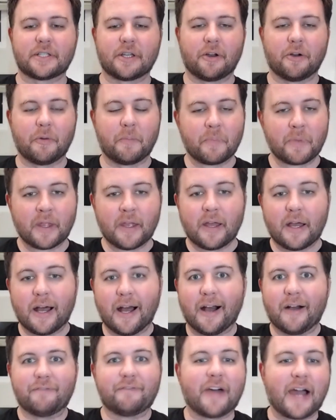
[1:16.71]
So
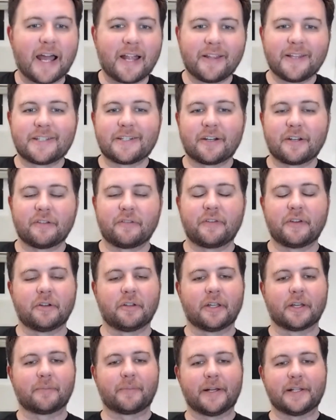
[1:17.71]
uh, finally starting to
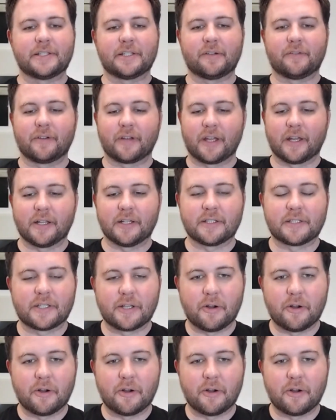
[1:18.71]
feel like myself again.